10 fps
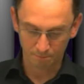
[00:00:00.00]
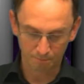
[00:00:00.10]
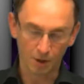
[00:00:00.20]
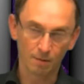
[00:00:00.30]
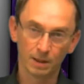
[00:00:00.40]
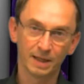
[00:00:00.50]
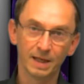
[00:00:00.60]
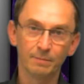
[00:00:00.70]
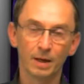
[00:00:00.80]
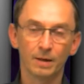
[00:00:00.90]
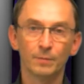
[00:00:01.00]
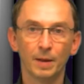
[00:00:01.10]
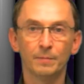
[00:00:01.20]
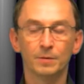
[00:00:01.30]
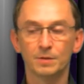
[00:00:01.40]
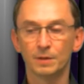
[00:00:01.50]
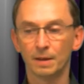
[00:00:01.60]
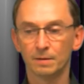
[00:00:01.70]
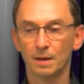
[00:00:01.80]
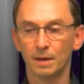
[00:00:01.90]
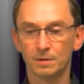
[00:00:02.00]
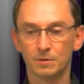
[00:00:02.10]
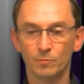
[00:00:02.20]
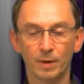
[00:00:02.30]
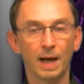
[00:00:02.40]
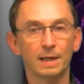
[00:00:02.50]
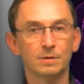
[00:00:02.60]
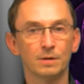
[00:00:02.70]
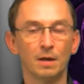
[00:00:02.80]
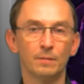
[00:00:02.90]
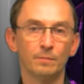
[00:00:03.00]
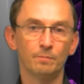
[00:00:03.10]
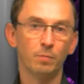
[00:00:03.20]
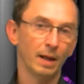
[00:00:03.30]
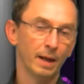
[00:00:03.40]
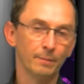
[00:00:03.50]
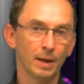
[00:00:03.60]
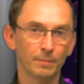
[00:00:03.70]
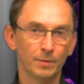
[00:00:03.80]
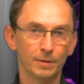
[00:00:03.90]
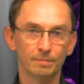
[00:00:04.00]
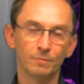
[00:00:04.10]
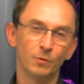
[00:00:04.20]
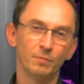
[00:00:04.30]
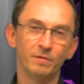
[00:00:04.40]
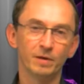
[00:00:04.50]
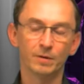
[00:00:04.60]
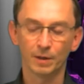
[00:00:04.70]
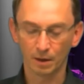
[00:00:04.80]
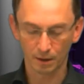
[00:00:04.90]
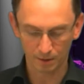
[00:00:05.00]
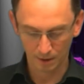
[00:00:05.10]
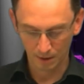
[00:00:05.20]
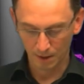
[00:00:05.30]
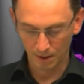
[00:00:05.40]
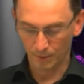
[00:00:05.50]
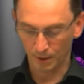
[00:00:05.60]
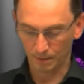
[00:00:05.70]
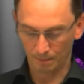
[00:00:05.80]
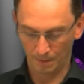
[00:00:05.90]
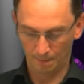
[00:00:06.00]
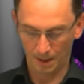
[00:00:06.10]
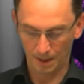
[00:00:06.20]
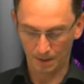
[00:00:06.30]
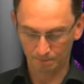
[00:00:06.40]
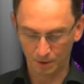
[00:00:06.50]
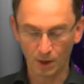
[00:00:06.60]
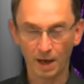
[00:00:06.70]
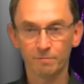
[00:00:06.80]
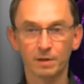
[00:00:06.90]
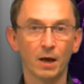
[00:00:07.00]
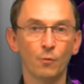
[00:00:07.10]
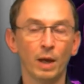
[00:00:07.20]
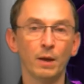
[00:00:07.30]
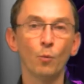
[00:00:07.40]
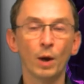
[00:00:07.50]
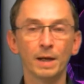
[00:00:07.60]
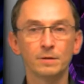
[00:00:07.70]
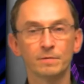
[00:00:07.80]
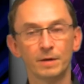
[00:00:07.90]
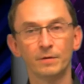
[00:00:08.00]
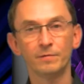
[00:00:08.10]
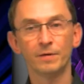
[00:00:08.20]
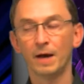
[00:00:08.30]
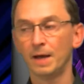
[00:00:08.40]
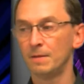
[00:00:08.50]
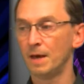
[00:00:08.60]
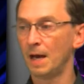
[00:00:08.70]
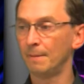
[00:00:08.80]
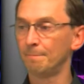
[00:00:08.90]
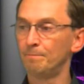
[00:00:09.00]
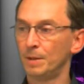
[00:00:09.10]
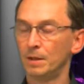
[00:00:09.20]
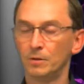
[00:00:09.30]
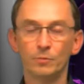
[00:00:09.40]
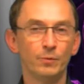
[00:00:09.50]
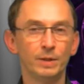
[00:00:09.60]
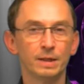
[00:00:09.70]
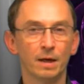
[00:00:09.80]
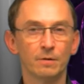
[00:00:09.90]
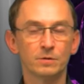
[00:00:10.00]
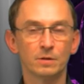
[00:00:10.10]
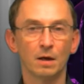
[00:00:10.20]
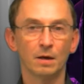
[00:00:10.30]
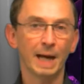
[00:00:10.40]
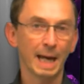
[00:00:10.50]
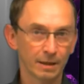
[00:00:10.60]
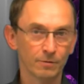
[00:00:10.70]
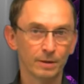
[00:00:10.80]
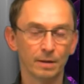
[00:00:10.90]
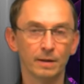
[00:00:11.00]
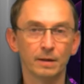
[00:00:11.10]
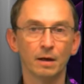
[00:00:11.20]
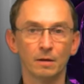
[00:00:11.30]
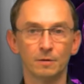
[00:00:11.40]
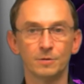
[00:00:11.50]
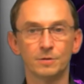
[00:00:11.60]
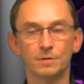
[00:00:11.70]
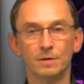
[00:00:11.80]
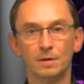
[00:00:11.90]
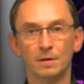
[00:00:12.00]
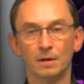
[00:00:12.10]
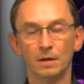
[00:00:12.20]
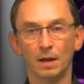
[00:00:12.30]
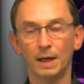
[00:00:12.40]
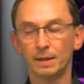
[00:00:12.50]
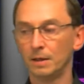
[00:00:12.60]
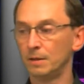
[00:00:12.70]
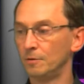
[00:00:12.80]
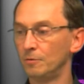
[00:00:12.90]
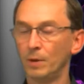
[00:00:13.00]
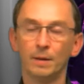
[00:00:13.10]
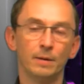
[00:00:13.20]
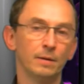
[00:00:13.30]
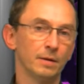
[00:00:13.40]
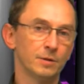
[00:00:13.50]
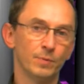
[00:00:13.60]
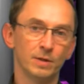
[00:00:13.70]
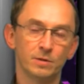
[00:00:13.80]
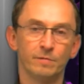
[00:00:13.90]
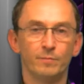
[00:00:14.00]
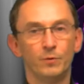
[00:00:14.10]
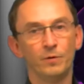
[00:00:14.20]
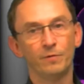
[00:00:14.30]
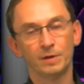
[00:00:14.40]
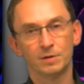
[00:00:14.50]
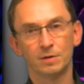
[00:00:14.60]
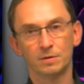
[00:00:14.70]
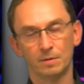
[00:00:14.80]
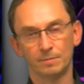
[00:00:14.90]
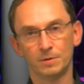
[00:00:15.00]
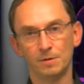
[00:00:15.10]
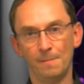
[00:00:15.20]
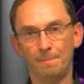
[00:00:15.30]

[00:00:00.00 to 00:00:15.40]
probably need better paper to get it to pass on a plain paper would be very hard. But uh, you have now a way to verify that your printouts are accurate in colors like they do in expensive proofing systems.